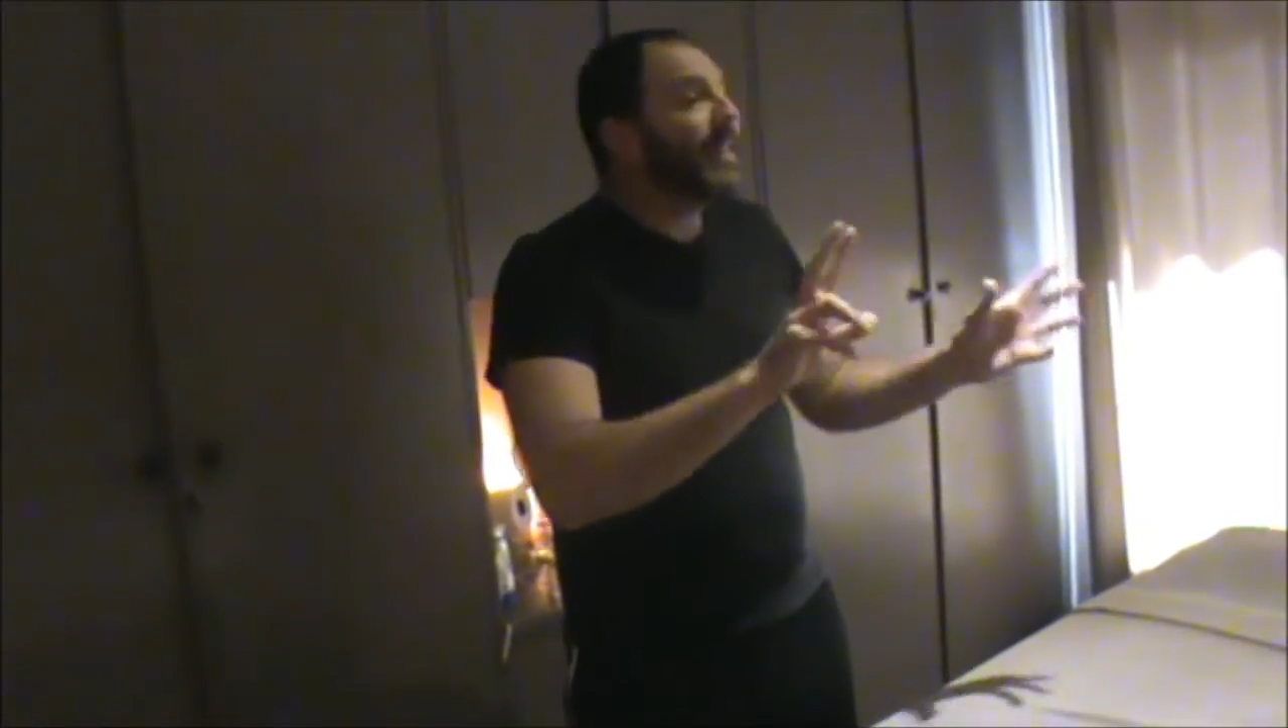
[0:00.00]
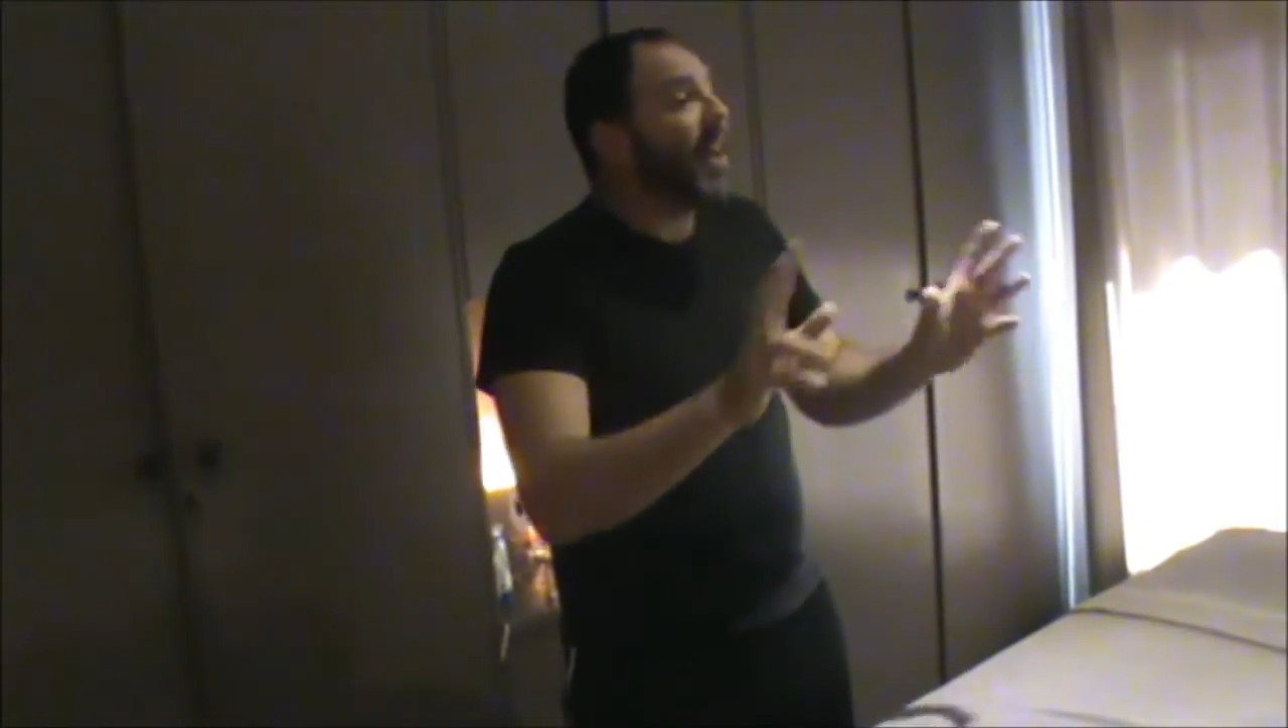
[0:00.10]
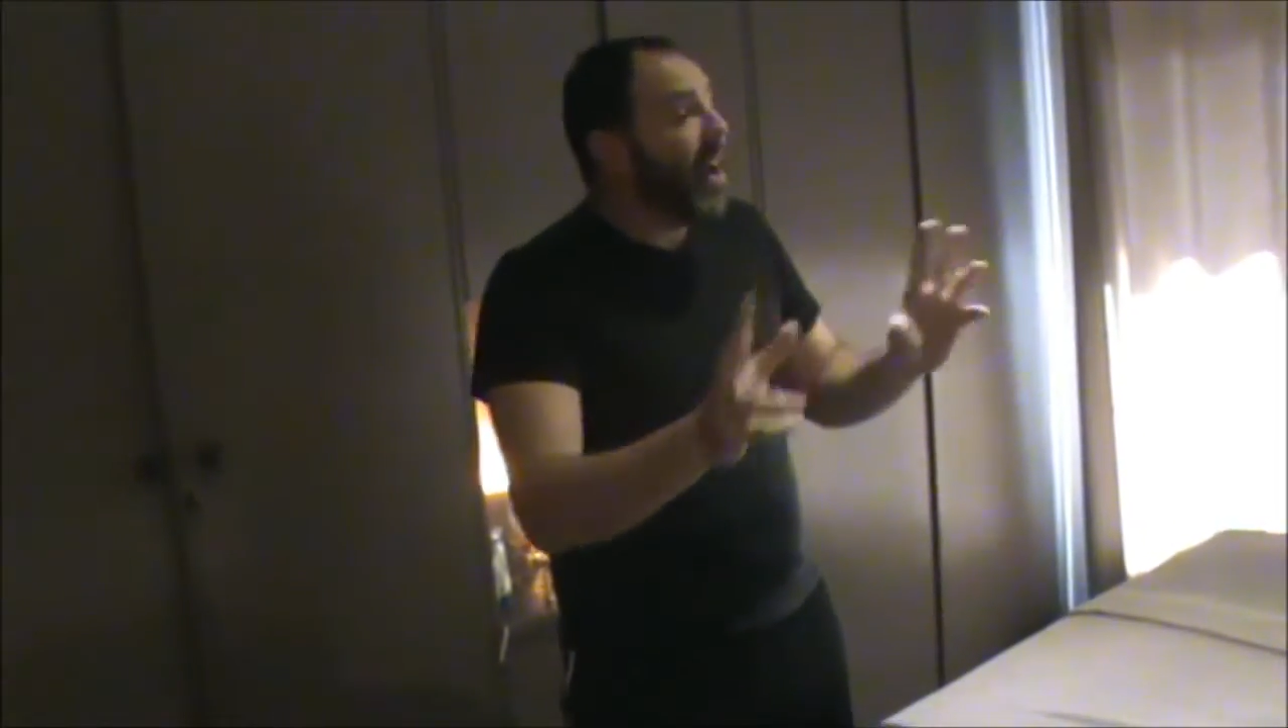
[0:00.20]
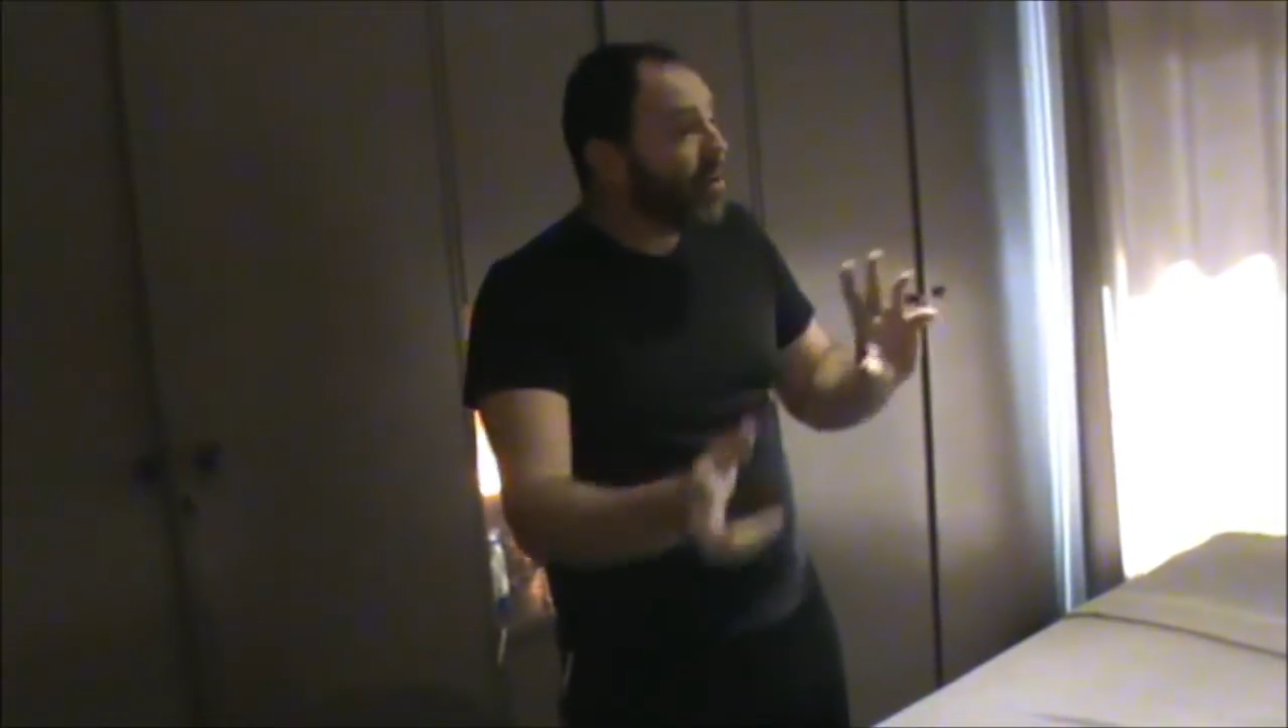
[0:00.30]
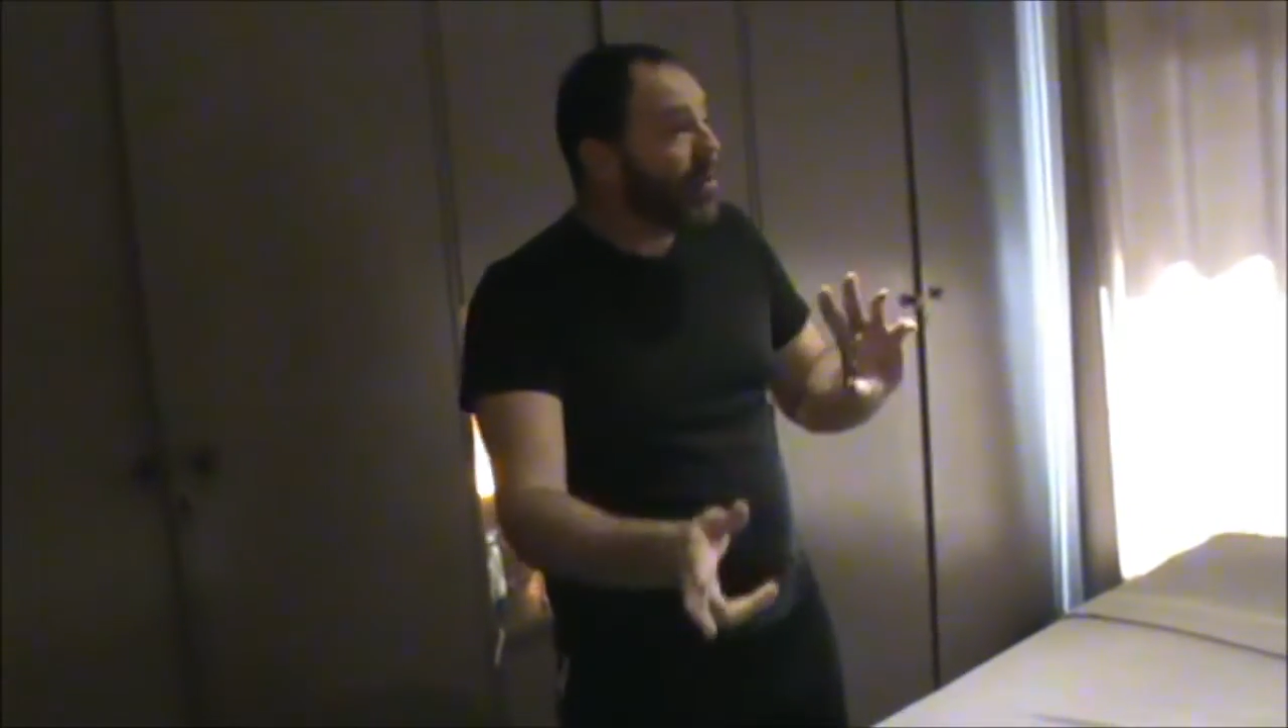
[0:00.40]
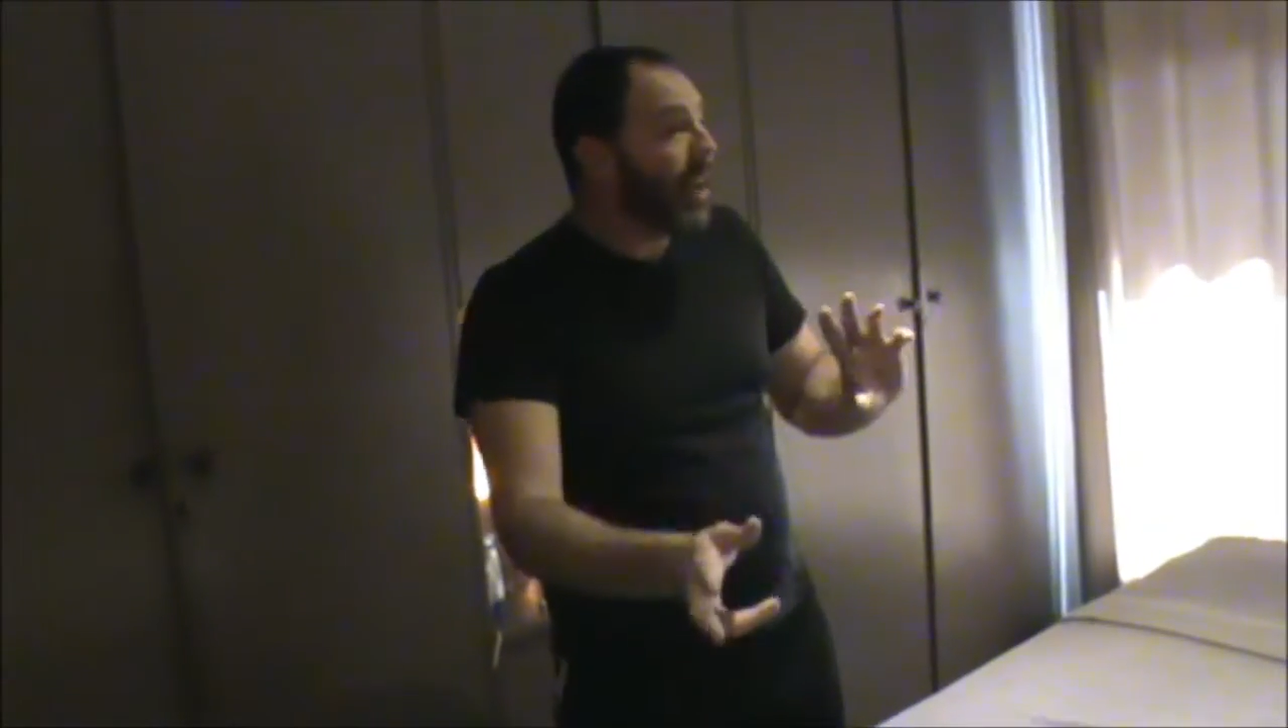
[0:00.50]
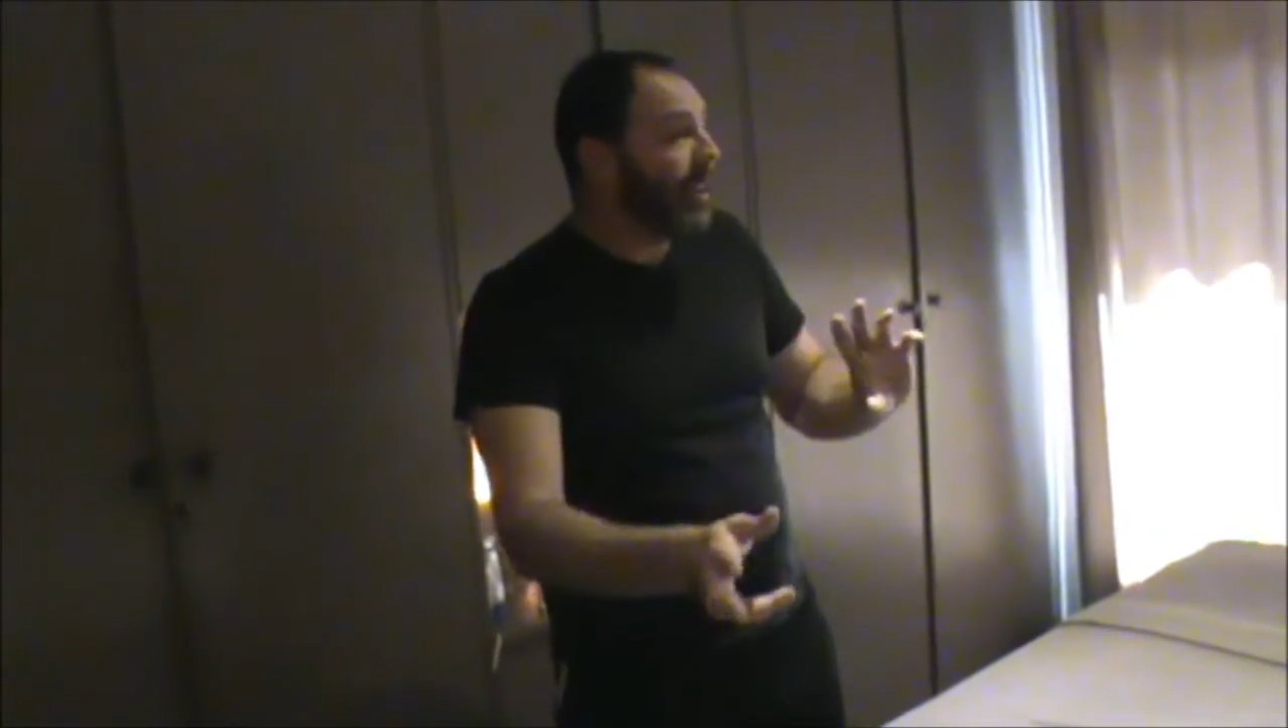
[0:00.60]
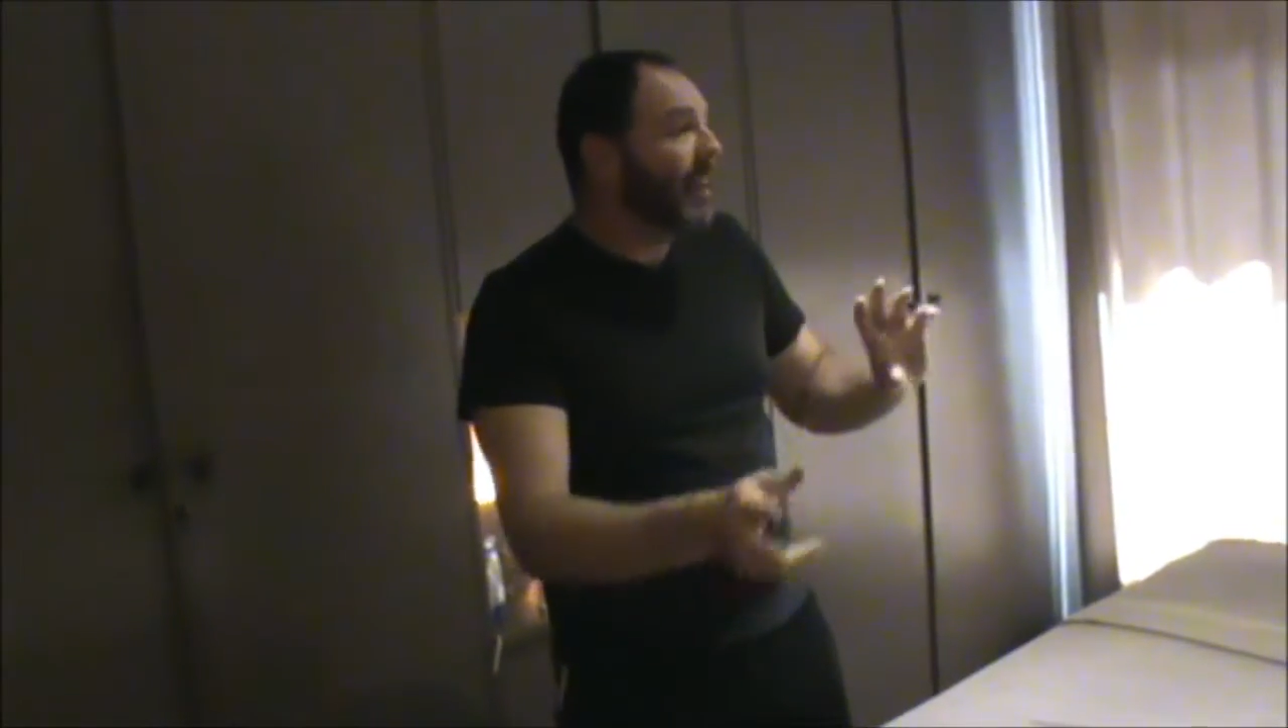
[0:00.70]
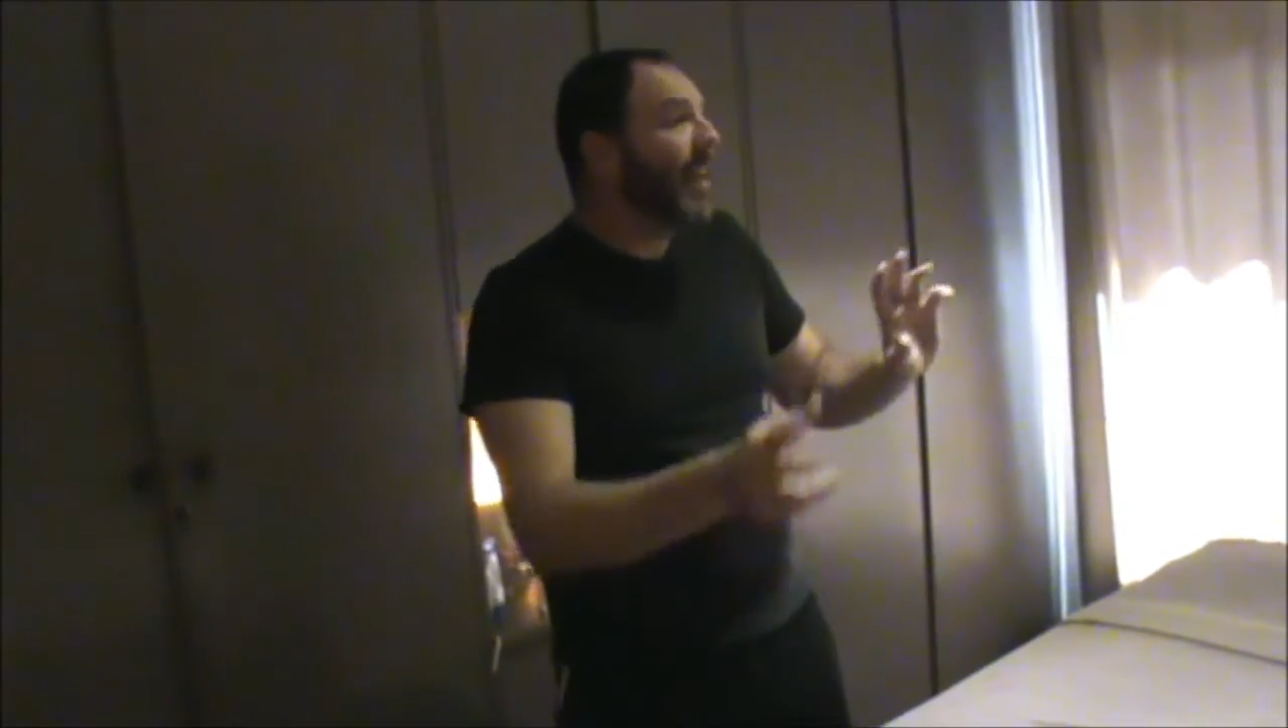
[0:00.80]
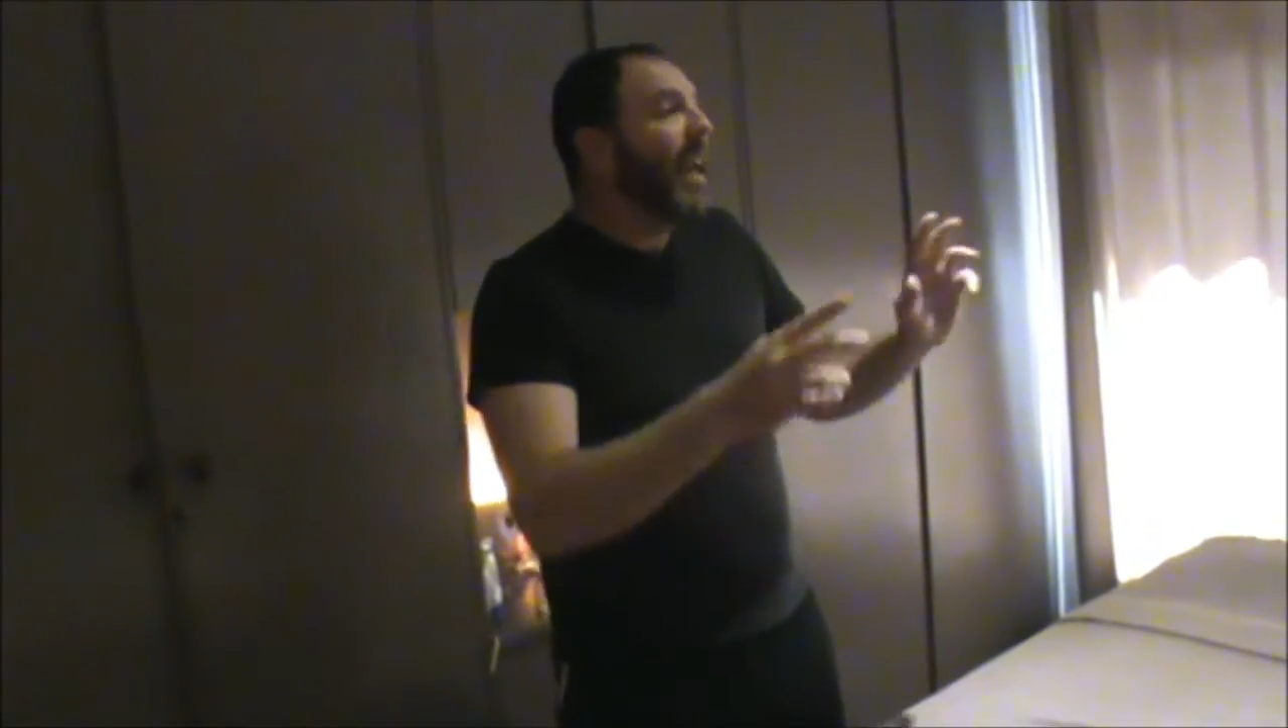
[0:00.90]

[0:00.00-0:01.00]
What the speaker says: bit sidetracked